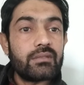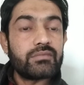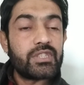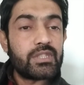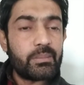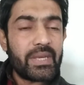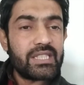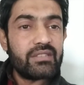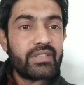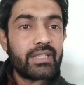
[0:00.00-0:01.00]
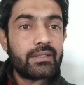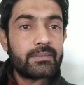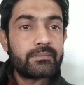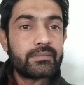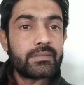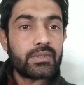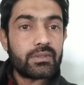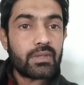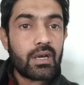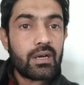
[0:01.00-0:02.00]
specific
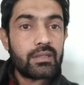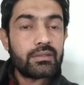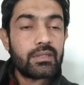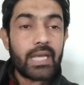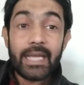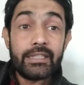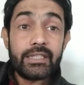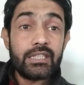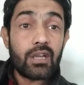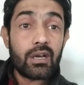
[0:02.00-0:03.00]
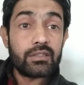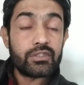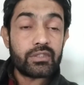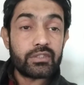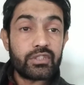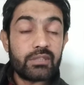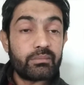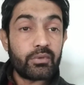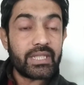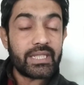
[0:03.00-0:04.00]
non-structural
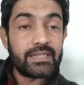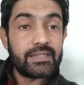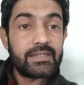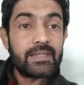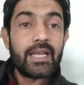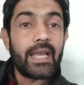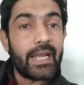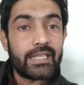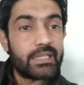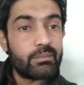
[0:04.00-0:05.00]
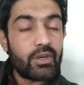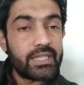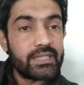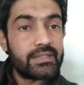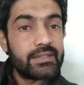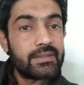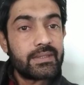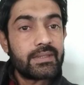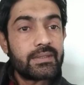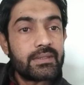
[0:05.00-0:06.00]
proteins antibodies
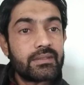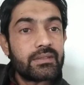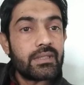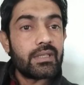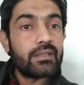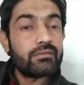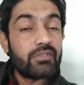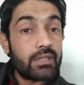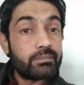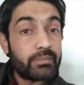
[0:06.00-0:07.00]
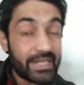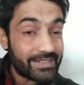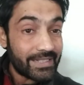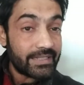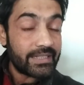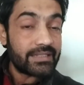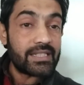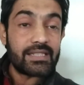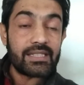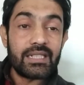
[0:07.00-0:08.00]
were present in the
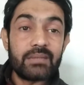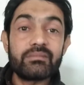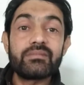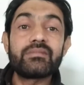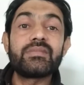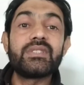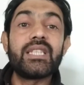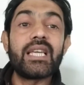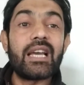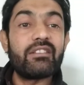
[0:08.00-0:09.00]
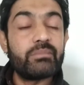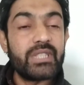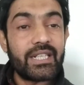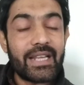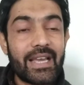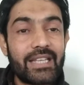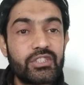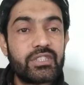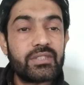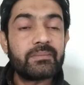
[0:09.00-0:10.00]
serum. They have been attached